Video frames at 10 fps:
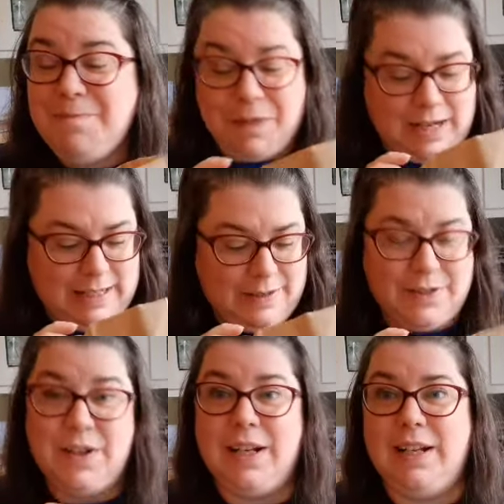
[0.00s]
Because I was
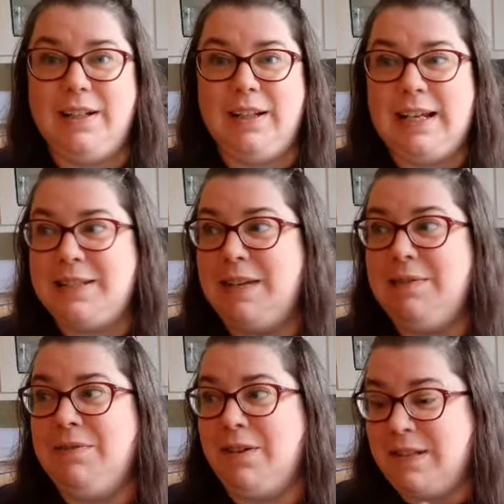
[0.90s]
going to like save
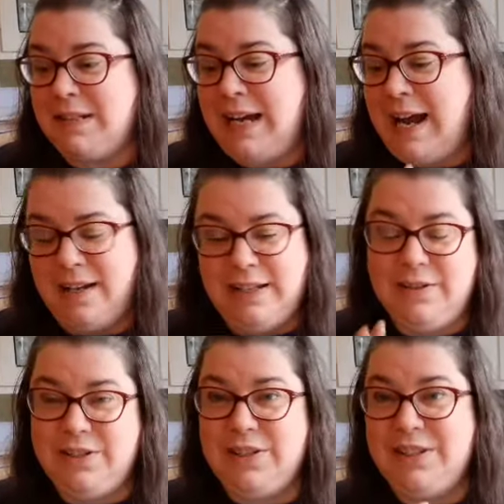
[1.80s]
it for a snack because
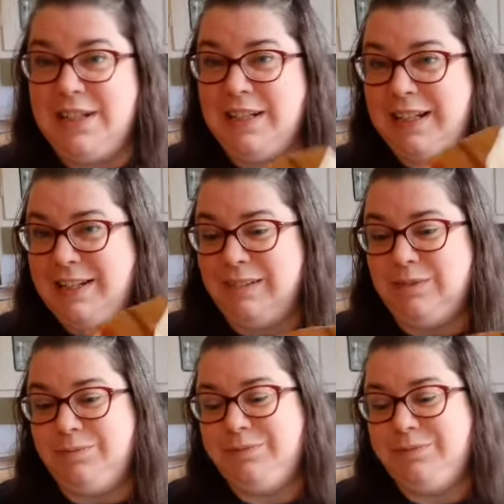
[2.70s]
I was just sitting here.